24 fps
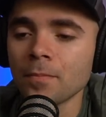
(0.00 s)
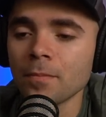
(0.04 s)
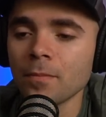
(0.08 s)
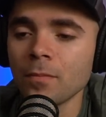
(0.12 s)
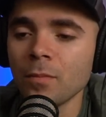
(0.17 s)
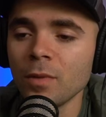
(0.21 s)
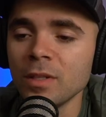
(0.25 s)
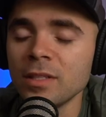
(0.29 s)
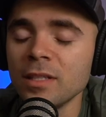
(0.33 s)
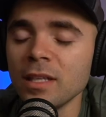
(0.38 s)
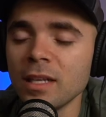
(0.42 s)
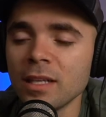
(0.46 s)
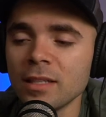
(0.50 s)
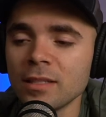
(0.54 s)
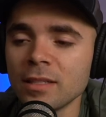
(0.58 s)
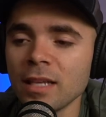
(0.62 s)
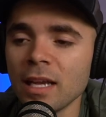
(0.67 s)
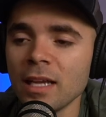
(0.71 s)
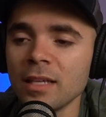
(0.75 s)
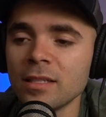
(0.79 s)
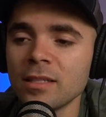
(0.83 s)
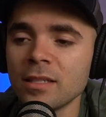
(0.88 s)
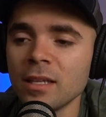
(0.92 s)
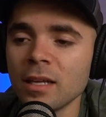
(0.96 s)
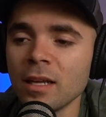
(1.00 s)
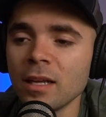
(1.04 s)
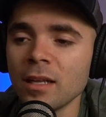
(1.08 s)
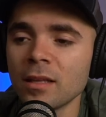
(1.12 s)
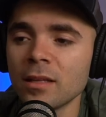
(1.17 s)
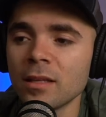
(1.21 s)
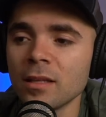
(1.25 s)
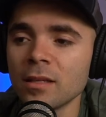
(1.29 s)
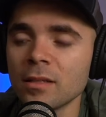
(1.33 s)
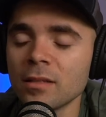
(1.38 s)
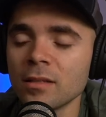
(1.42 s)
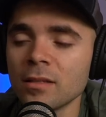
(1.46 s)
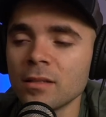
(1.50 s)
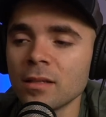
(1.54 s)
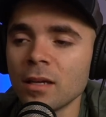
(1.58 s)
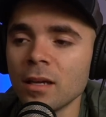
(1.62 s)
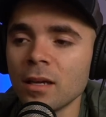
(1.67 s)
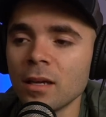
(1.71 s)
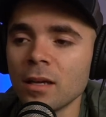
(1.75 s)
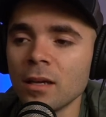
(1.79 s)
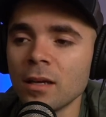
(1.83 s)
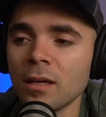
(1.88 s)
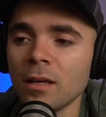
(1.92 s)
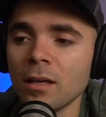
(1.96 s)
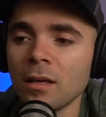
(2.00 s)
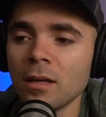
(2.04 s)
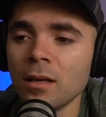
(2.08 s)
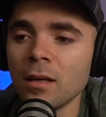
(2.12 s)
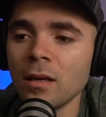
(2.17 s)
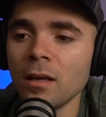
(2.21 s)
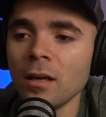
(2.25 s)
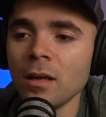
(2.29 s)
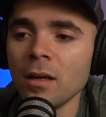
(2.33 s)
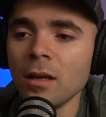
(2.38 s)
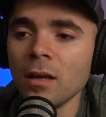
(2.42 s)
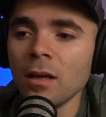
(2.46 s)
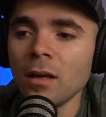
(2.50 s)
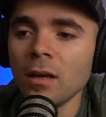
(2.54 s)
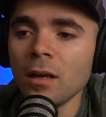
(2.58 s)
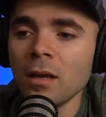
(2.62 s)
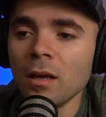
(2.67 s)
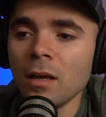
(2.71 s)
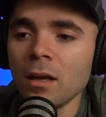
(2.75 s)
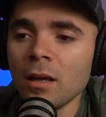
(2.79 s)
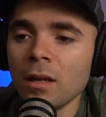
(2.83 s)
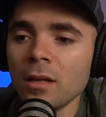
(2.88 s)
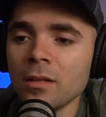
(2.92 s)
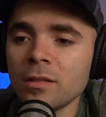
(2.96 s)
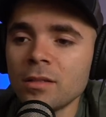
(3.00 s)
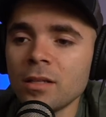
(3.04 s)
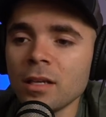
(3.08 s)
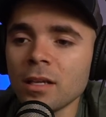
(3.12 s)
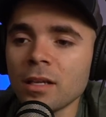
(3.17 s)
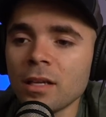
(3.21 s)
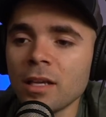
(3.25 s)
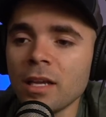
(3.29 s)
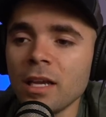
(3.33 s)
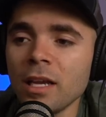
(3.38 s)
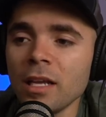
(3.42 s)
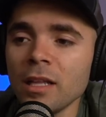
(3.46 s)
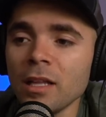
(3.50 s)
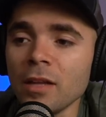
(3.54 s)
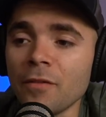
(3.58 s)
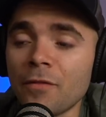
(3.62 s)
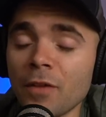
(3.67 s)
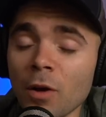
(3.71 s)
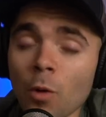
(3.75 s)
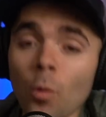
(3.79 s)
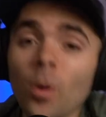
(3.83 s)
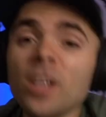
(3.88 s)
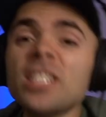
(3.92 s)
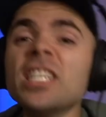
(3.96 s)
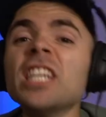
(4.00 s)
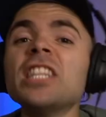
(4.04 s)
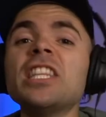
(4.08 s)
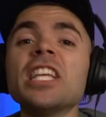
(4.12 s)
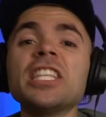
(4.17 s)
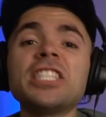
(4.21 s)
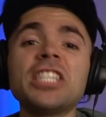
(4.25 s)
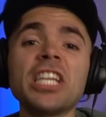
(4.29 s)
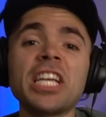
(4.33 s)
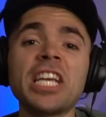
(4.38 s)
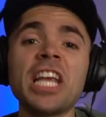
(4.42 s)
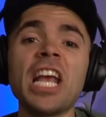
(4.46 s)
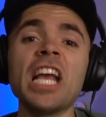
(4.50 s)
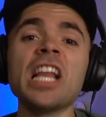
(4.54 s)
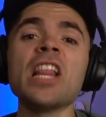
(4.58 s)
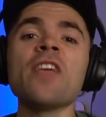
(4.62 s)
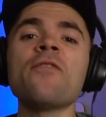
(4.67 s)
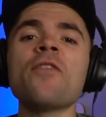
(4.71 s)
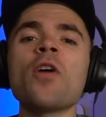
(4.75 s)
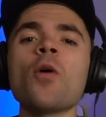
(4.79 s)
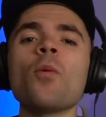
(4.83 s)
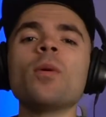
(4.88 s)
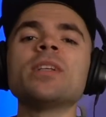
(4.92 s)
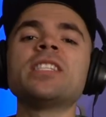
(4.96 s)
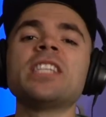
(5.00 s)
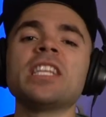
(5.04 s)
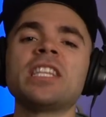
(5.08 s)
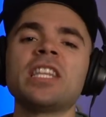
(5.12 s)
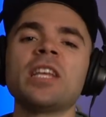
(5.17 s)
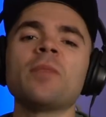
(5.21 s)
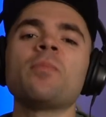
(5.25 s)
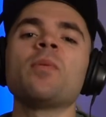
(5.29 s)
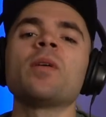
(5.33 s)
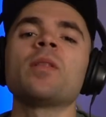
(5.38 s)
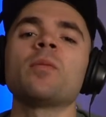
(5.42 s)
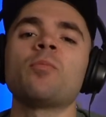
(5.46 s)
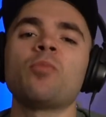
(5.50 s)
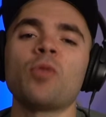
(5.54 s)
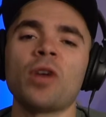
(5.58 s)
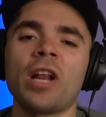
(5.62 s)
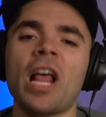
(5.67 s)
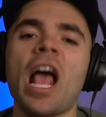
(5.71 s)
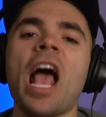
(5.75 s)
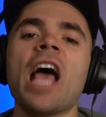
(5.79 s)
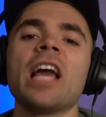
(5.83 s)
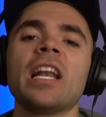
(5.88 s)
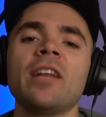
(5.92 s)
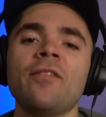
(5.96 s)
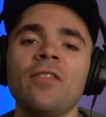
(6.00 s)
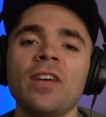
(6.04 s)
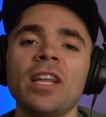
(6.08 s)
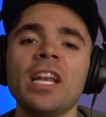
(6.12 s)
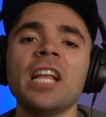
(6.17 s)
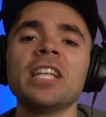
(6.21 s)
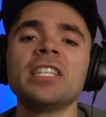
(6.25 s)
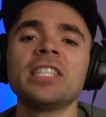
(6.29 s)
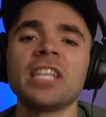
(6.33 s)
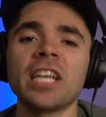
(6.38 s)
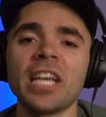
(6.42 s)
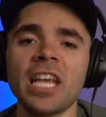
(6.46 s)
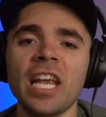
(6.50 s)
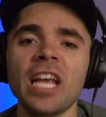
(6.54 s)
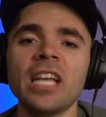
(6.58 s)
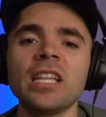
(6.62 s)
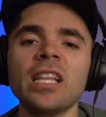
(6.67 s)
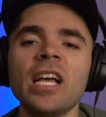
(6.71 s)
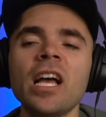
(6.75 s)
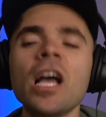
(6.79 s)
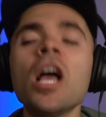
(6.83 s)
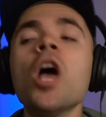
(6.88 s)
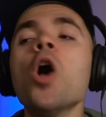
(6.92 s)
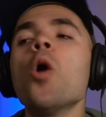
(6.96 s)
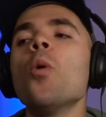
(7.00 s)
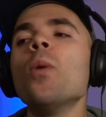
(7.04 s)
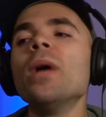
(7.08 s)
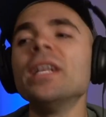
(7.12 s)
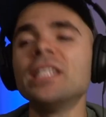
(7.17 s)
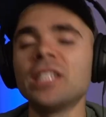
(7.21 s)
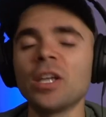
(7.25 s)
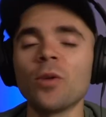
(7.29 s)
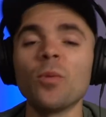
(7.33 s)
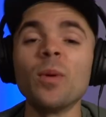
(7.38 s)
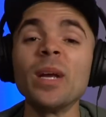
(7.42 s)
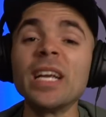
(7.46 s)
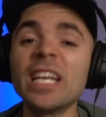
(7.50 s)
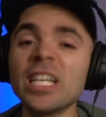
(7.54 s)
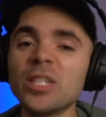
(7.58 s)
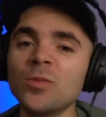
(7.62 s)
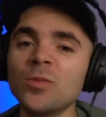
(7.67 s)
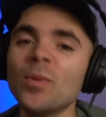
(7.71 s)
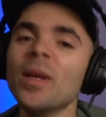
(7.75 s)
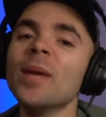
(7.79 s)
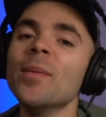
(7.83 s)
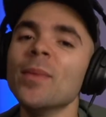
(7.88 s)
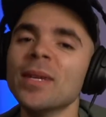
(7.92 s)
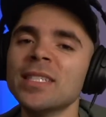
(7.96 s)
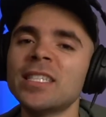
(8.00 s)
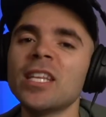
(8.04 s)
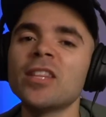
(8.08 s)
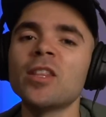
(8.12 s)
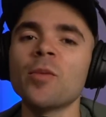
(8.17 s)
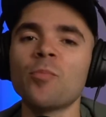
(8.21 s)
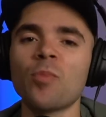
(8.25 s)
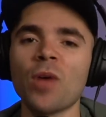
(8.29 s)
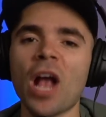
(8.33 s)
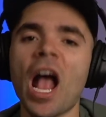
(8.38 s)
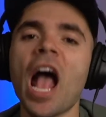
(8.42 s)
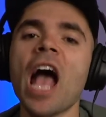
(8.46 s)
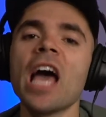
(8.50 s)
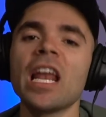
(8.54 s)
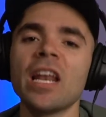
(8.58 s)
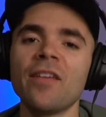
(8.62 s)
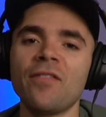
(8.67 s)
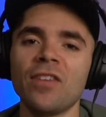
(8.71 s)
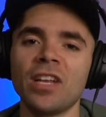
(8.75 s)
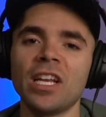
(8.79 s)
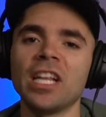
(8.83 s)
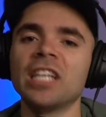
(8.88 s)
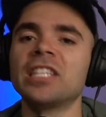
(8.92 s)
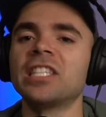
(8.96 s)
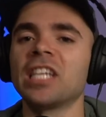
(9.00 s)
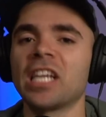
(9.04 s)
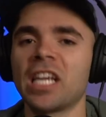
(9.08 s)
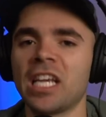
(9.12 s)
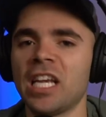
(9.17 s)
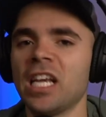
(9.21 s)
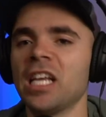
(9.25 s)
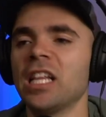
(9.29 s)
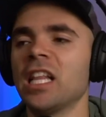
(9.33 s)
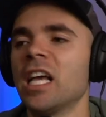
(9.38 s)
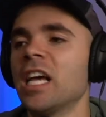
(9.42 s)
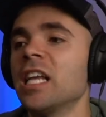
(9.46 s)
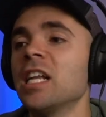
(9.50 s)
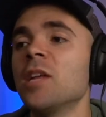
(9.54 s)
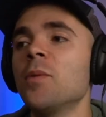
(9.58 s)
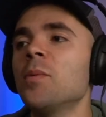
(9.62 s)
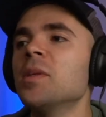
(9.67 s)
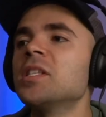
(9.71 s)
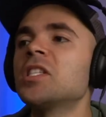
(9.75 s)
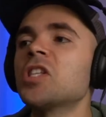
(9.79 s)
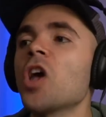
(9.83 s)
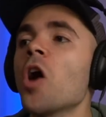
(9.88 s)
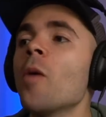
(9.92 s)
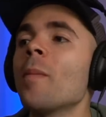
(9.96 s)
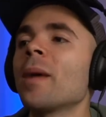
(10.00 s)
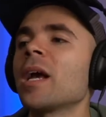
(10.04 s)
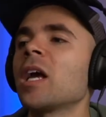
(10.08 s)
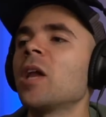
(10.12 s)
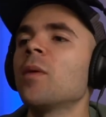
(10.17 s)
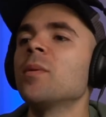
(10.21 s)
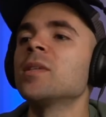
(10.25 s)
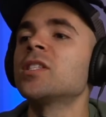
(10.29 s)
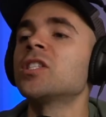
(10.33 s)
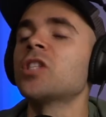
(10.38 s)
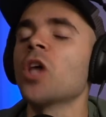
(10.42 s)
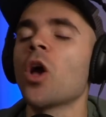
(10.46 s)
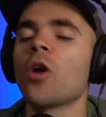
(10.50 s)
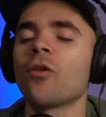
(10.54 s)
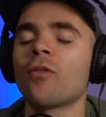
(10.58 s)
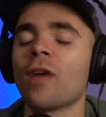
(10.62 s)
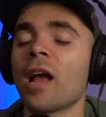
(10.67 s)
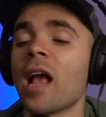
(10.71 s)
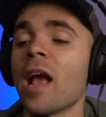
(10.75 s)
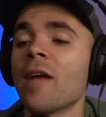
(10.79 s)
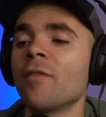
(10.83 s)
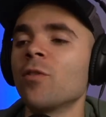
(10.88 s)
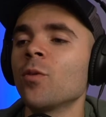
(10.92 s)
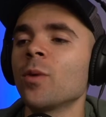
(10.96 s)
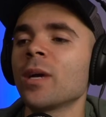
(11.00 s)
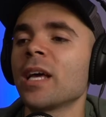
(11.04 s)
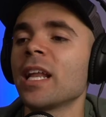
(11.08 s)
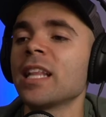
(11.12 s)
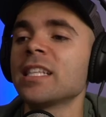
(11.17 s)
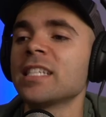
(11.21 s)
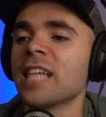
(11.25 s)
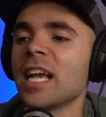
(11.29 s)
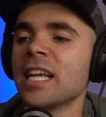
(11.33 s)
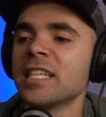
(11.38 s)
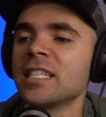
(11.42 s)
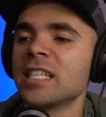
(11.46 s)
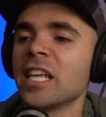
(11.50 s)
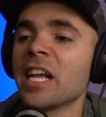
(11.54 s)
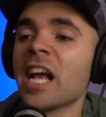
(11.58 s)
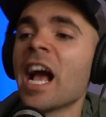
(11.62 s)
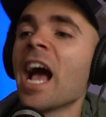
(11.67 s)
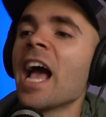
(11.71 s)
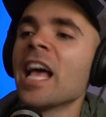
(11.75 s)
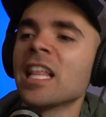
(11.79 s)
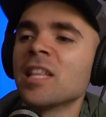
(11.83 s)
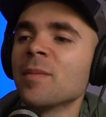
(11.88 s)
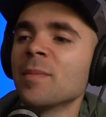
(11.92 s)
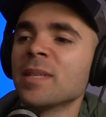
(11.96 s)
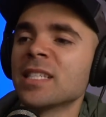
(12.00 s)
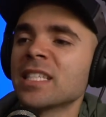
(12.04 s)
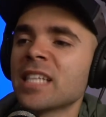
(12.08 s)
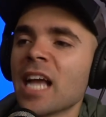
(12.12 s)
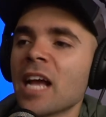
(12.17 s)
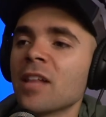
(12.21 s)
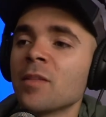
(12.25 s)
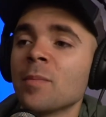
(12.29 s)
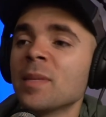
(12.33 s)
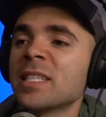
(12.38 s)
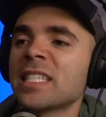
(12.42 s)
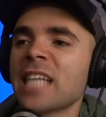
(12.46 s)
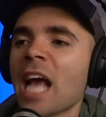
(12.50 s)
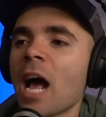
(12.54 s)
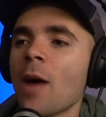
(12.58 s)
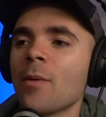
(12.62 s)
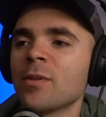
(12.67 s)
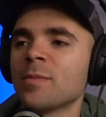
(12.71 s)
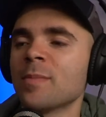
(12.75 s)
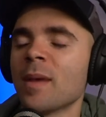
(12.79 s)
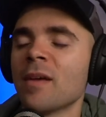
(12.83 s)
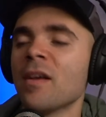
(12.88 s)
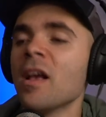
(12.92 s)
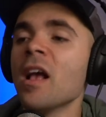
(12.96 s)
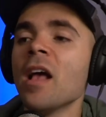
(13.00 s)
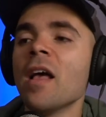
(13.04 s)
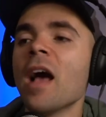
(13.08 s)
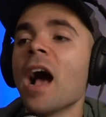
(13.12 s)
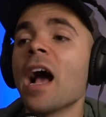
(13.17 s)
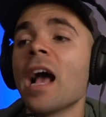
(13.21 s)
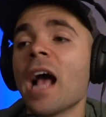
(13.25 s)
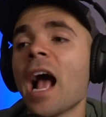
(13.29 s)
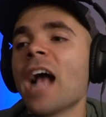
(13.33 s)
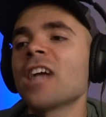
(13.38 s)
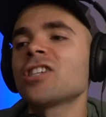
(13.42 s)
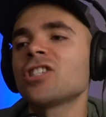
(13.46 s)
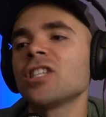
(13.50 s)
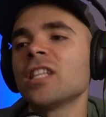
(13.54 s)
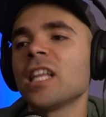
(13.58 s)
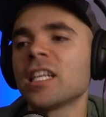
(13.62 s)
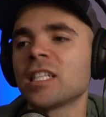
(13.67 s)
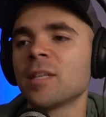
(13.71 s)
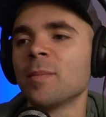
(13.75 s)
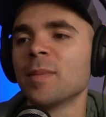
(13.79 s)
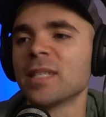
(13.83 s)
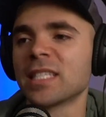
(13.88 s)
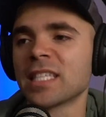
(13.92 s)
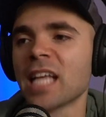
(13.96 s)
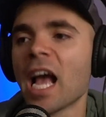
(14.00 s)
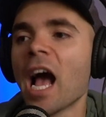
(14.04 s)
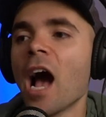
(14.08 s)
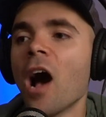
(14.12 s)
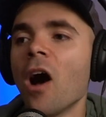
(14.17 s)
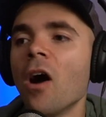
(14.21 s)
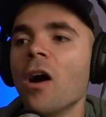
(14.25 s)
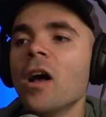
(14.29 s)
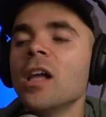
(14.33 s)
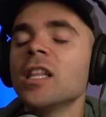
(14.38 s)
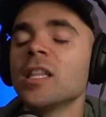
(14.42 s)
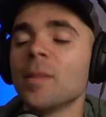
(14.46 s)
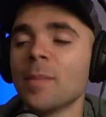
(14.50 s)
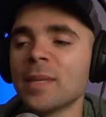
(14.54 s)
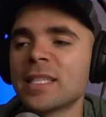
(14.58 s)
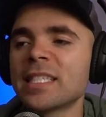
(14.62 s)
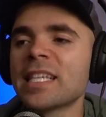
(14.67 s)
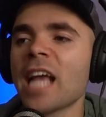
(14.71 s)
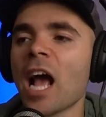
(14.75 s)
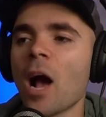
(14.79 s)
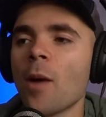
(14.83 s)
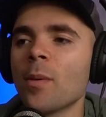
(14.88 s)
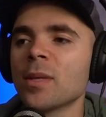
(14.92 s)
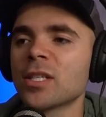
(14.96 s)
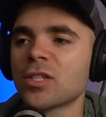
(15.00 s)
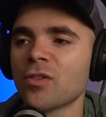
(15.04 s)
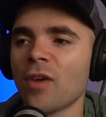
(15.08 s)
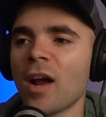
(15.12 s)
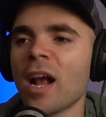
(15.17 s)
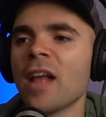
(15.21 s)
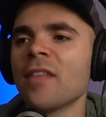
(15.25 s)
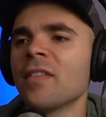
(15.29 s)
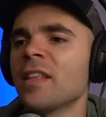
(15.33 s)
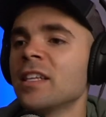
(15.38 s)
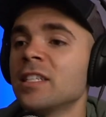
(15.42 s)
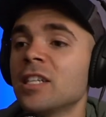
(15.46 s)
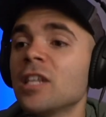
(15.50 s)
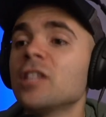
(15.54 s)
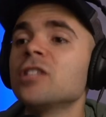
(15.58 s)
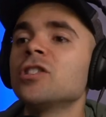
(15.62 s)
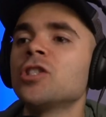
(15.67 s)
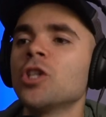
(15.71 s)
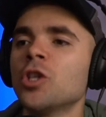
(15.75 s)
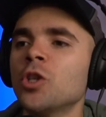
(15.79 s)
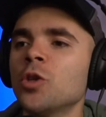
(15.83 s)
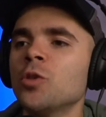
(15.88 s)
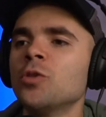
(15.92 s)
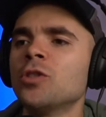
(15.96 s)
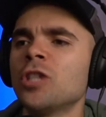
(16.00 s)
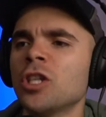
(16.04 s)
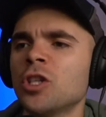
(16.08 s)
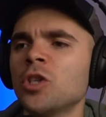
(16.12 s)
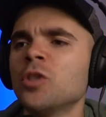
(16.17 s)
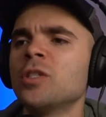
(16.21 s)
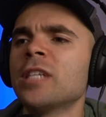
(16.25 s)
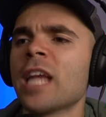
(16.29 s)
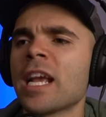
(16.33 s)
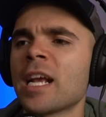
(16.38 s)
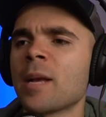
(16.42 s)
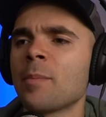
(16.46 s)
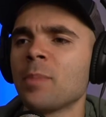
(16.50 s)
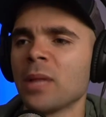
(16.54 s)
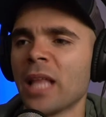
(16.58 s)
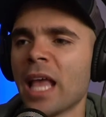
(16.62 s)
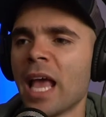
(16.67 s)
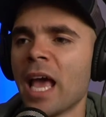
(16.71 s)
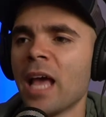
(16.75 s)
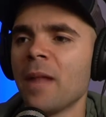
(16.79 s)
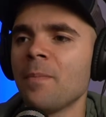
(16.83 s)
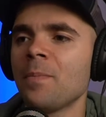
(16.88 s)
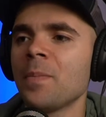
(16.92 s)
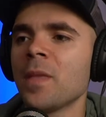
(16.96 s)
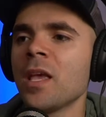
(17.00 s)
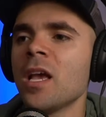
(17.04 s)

We did a tasting at this tequila. Was it the tequila? Was it the Brahanavana tequila? Because we went to the Brahanavana tequila, and it was, oh my God, it was so great. Everyone got a tasting. I had the mezcal. The mezcal was I actually like the mezcal. The mezcal was great. And did you take a plant?